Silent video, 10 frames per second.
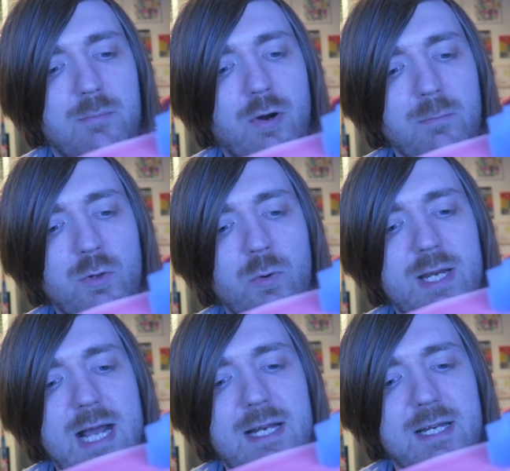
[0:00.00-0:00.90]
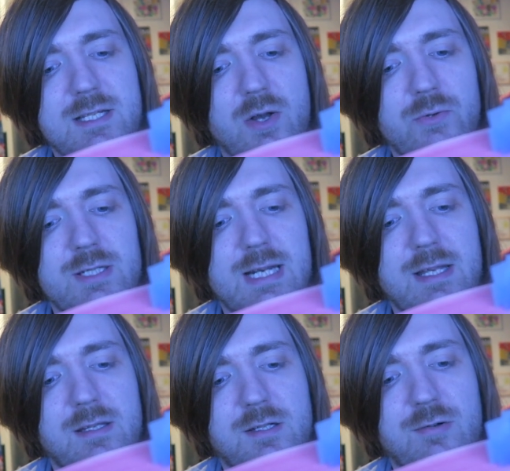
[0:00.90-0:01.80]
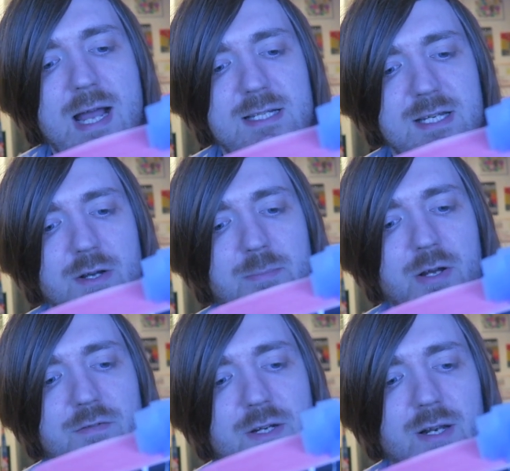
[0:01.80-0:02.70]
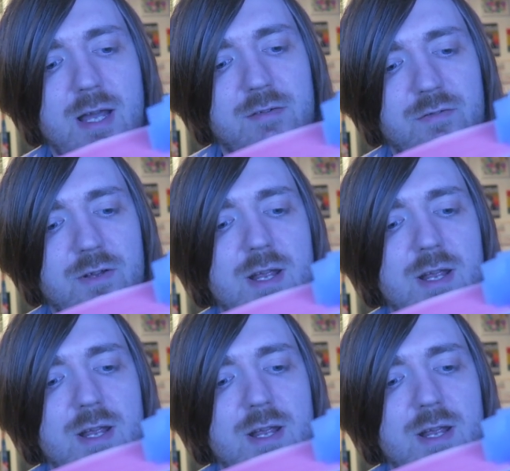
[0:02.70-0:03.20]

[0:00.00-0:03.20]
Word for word: Prom queen Addy is holding together the cracks in her perfect life.